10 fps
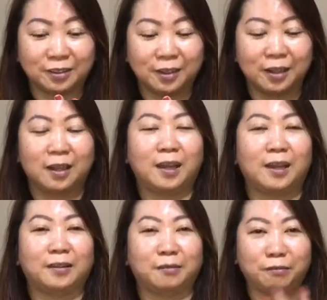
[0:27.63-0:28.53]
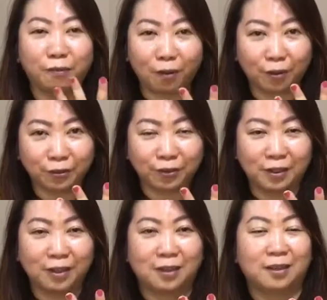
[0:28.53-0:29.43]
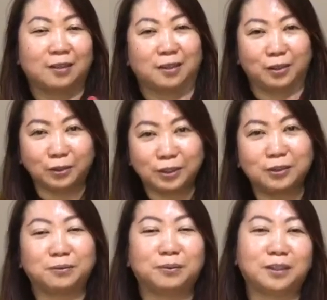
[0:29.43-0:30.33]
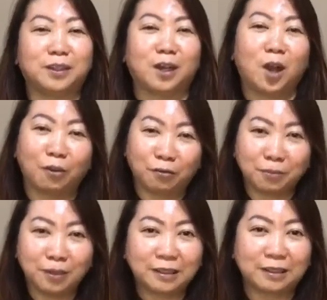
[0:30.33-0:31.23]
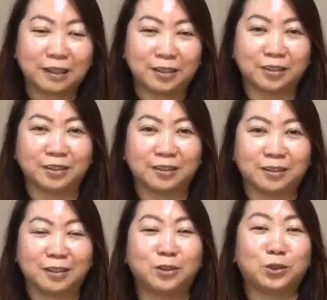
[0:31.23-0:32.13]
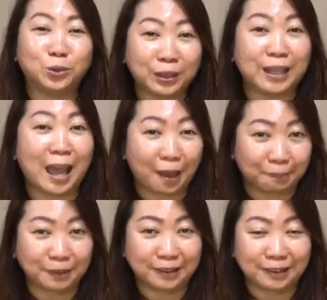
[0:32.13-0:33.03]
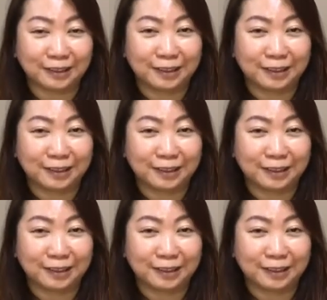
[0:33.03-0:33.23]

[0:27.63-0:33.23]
And the fourth, close it with a coffee meditation. Do it happily.